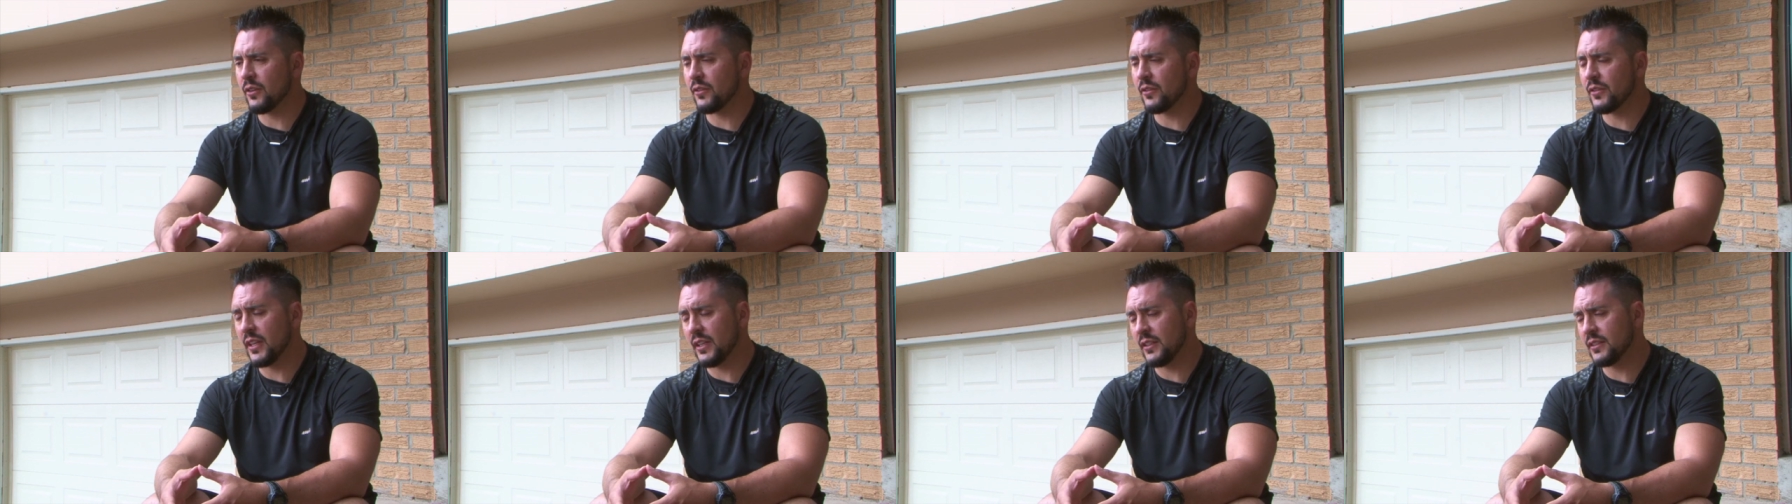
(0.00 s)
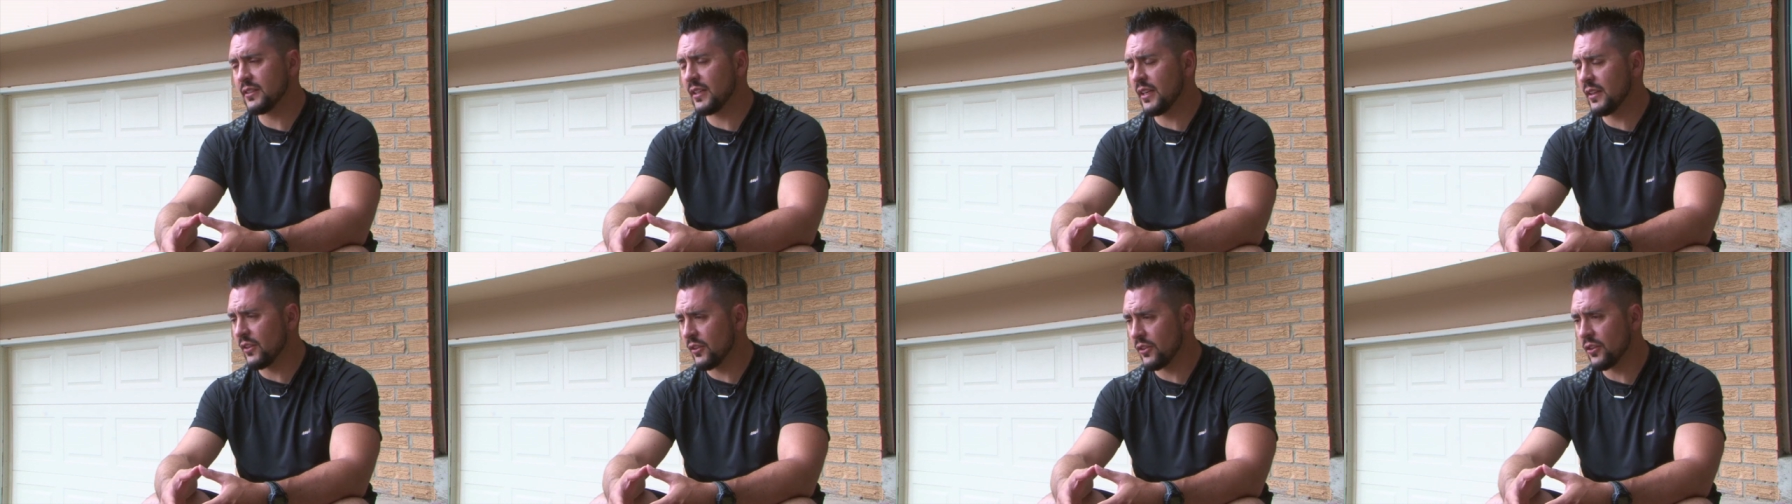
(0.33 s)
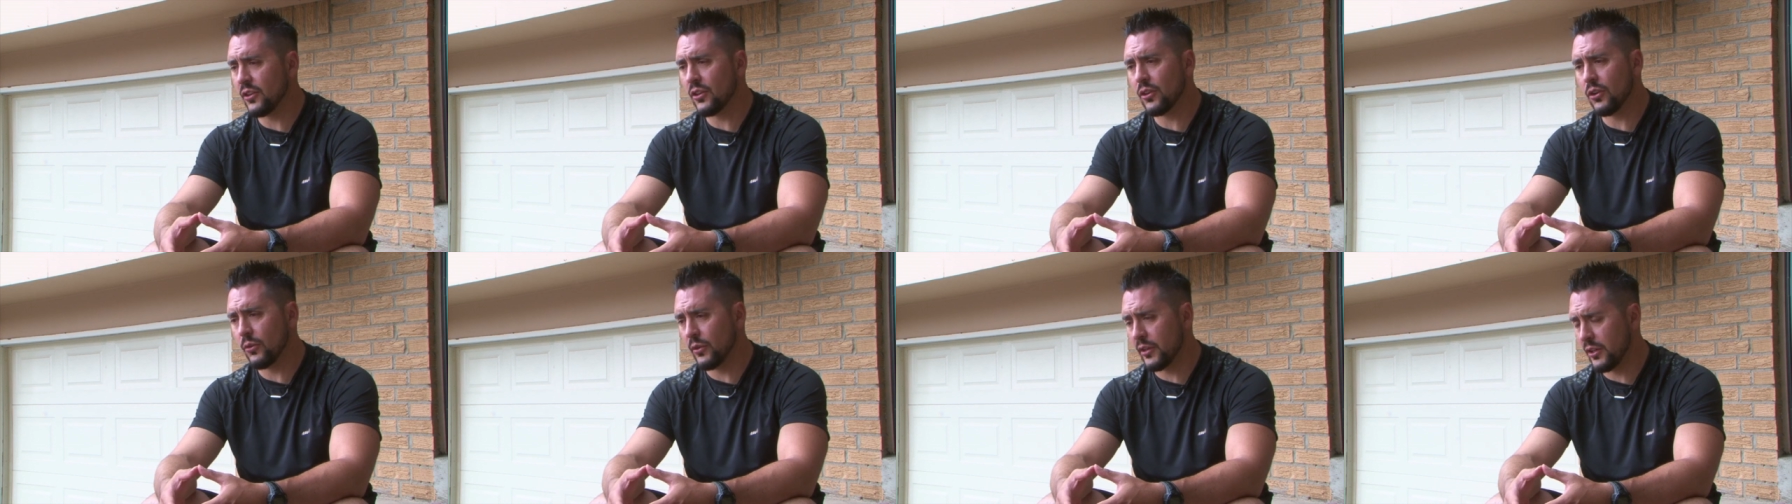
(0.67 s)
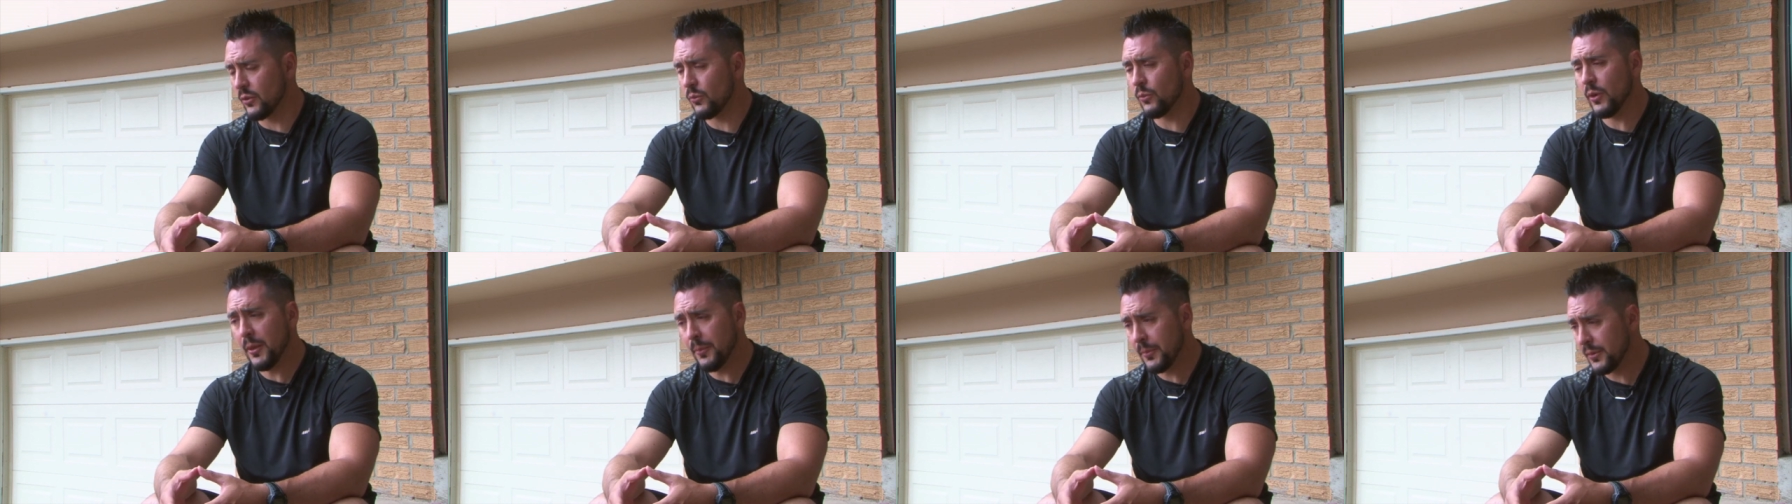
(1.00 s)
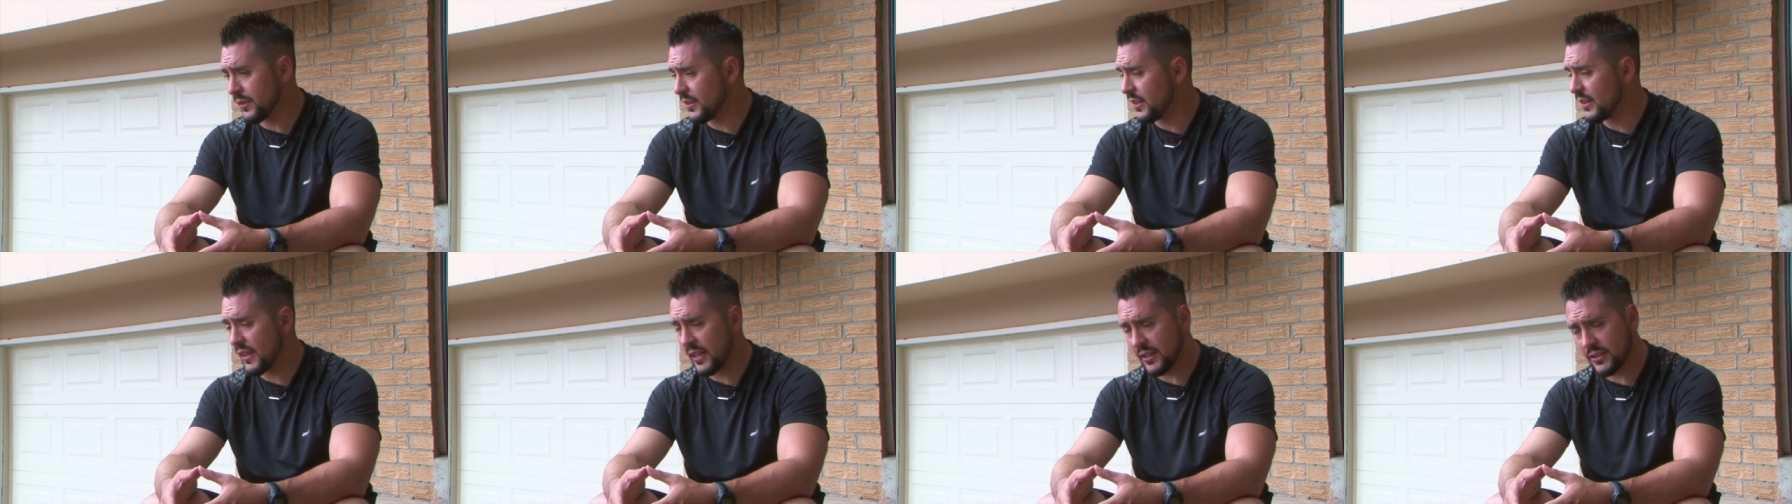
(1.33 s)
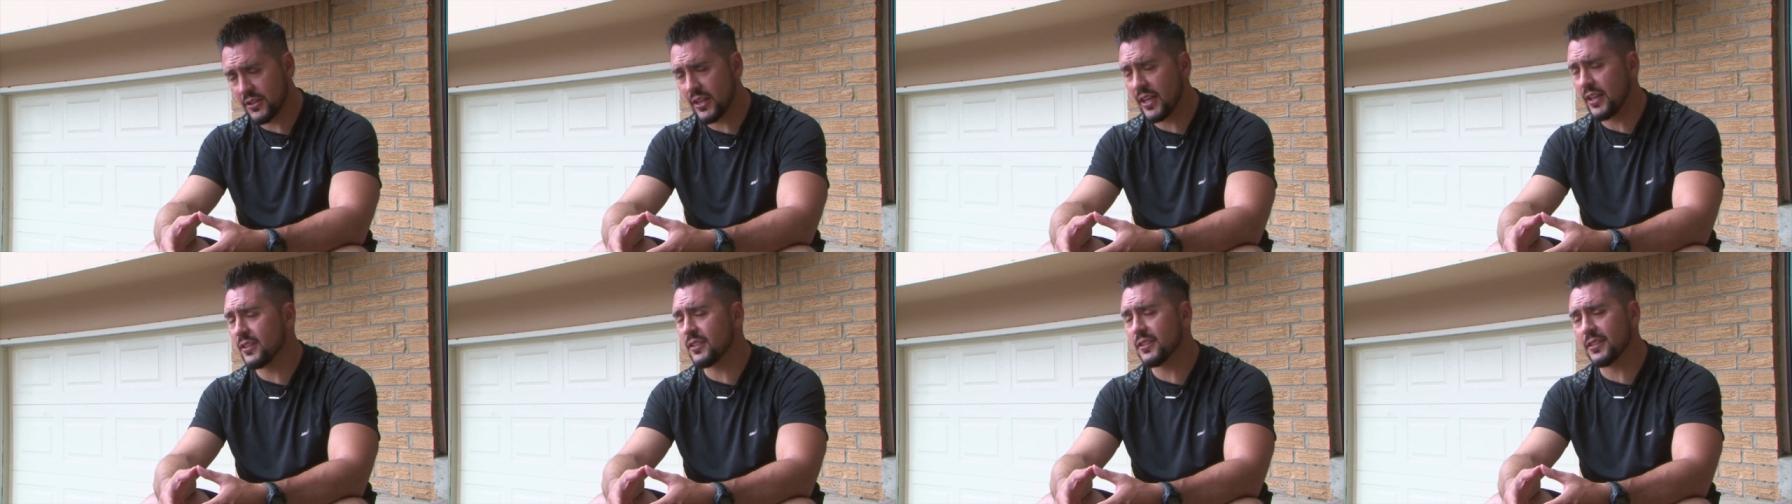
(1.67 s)
if they say they're going to go get a weapon, then that
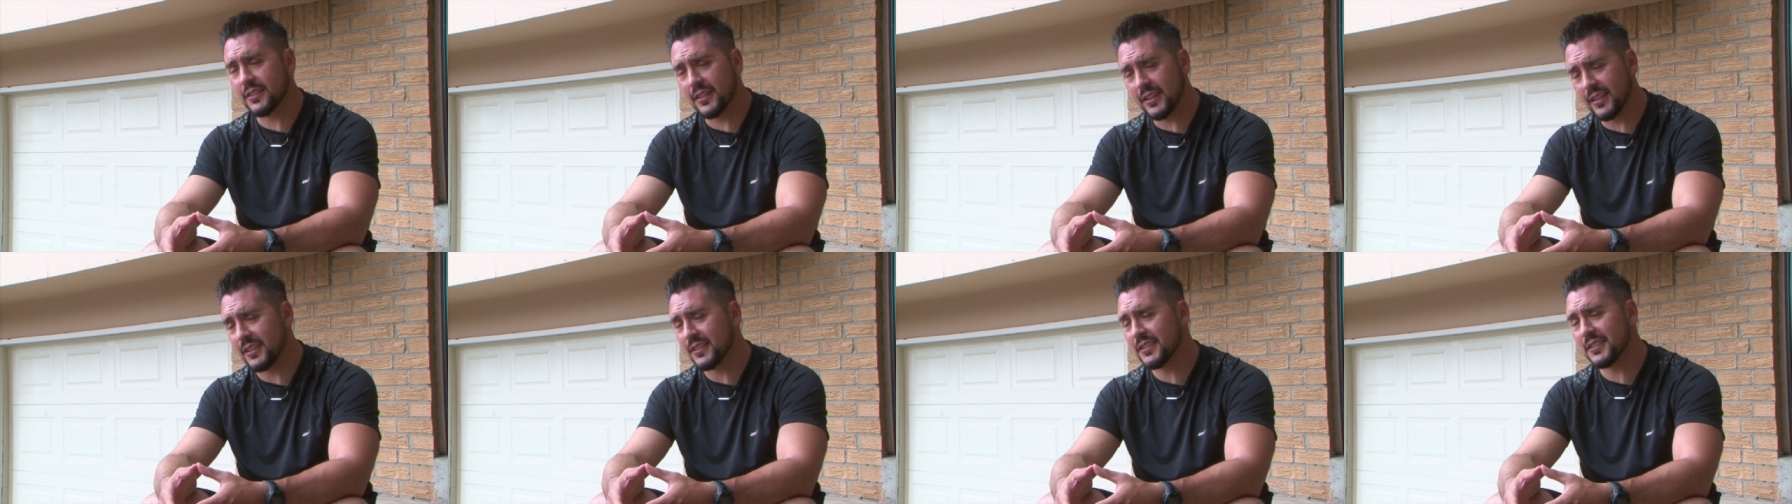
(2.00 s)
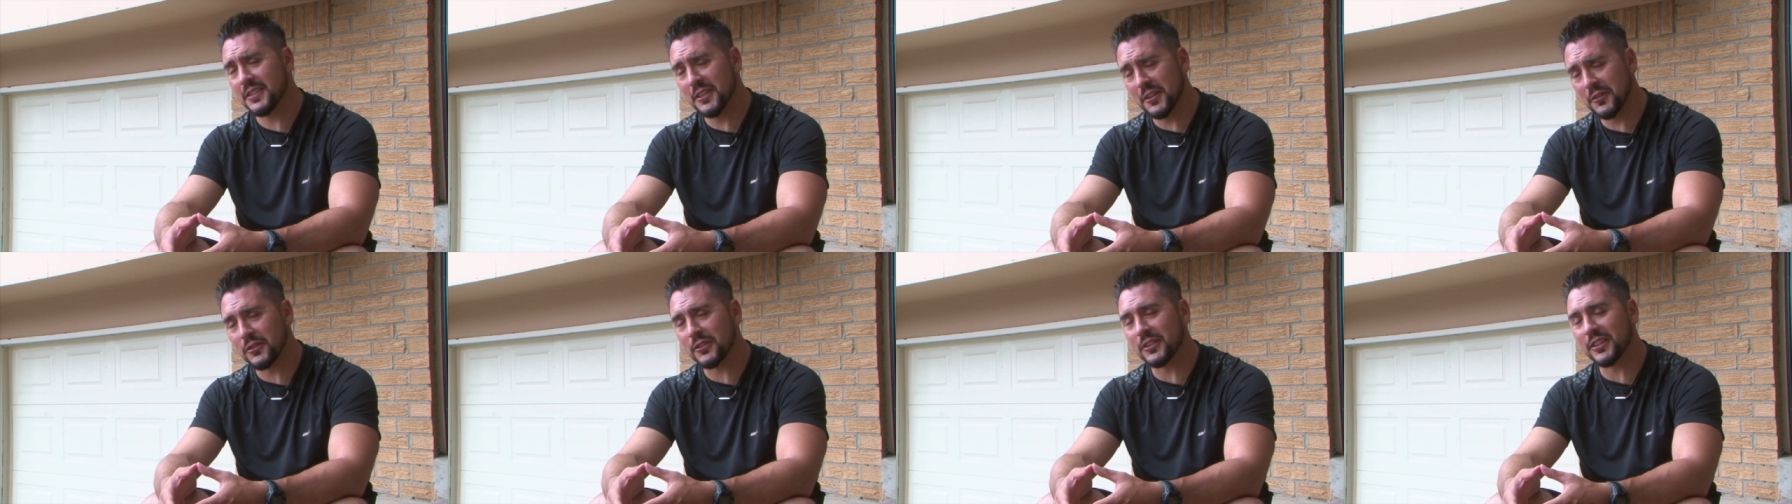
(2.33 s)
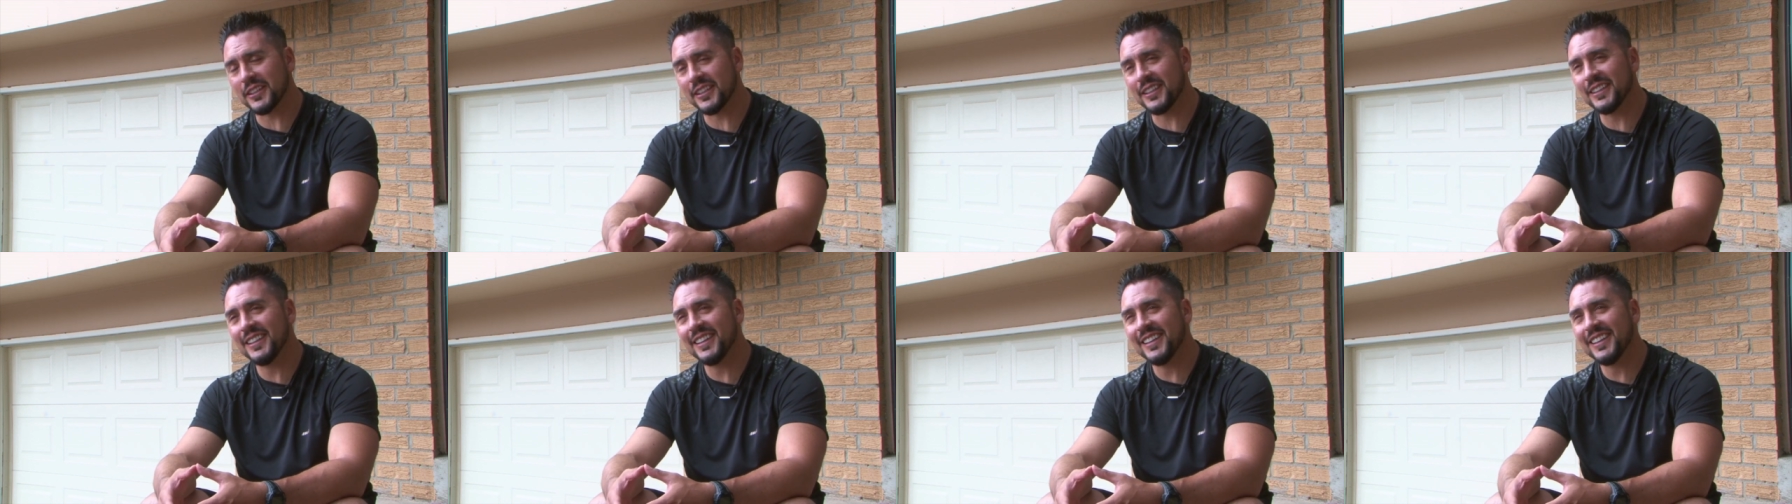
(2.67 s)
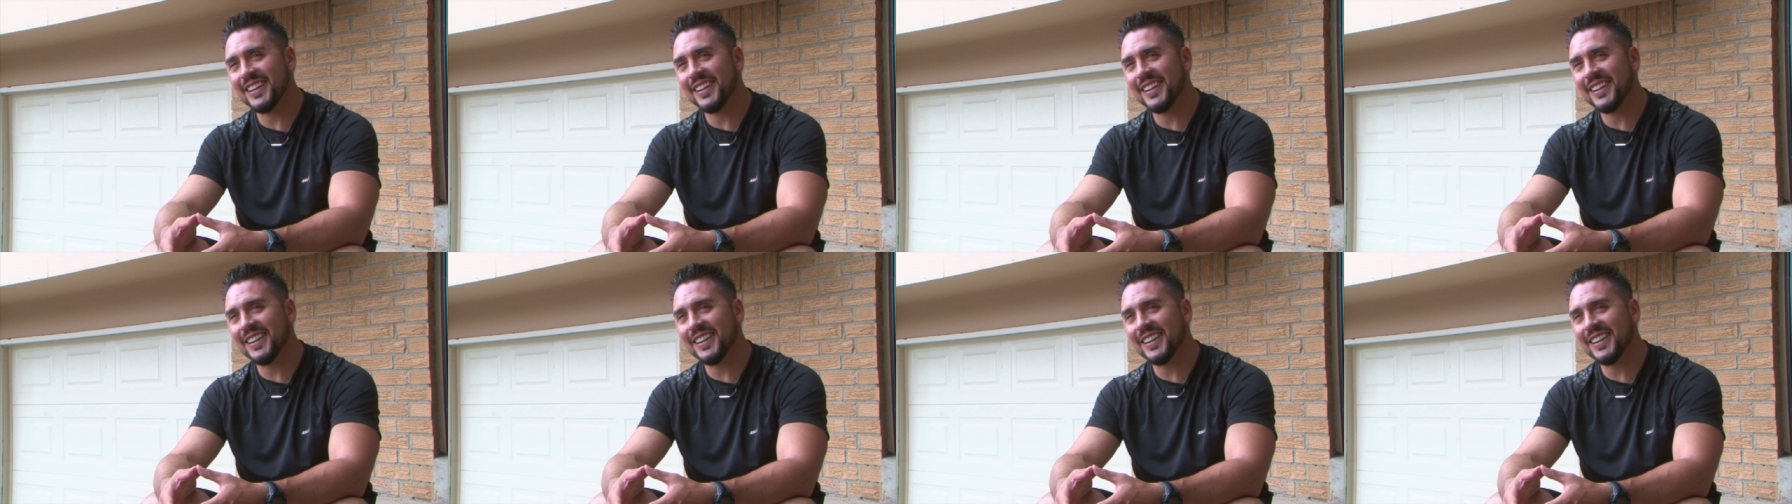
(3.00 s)
changes things differently.